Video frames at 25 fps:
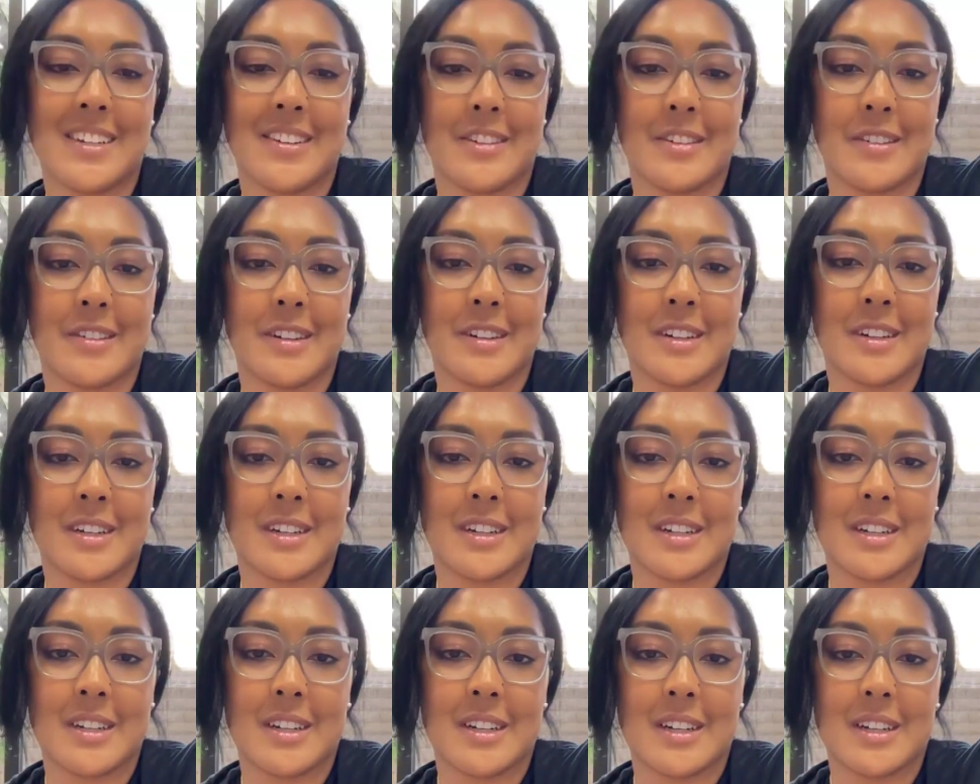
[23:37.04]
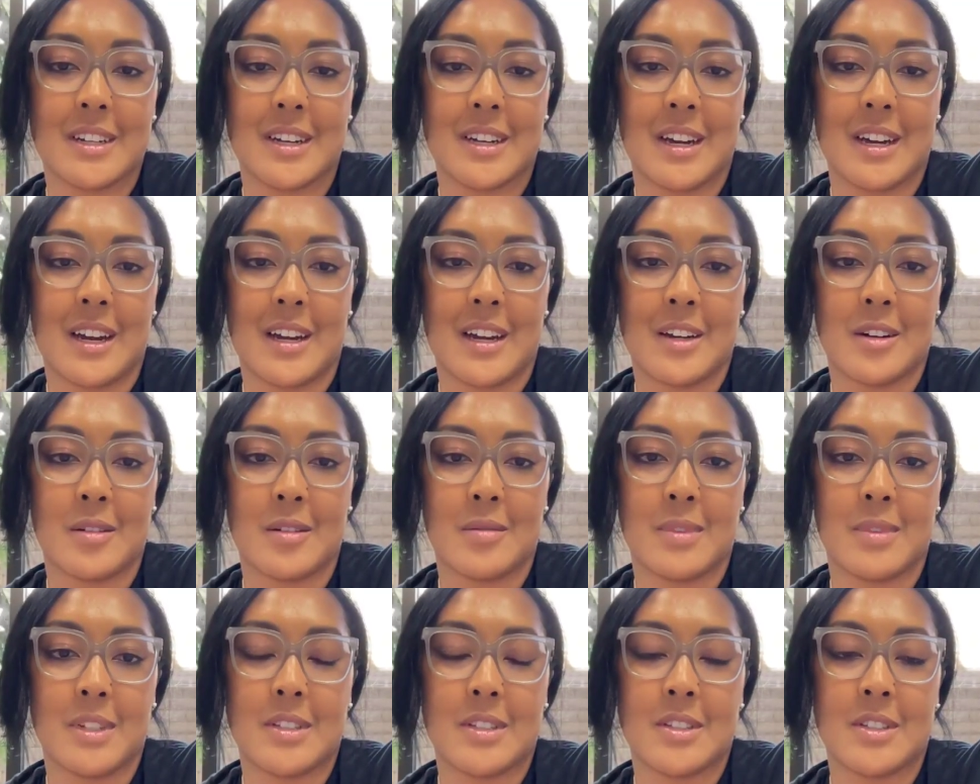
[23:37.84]
you
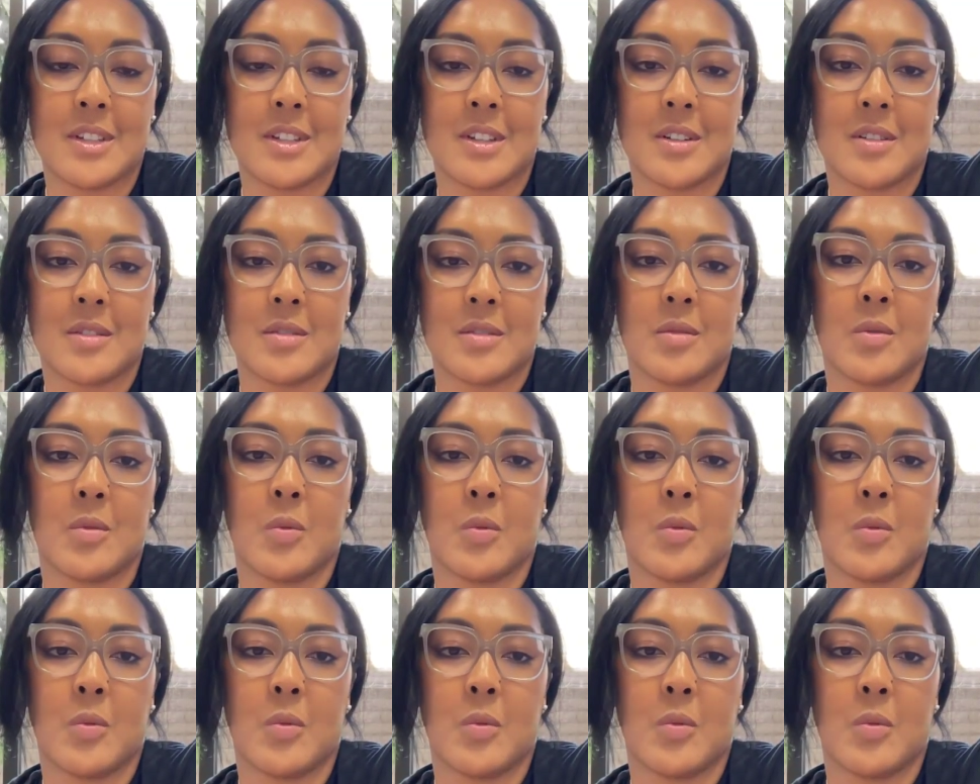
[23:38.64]
um, so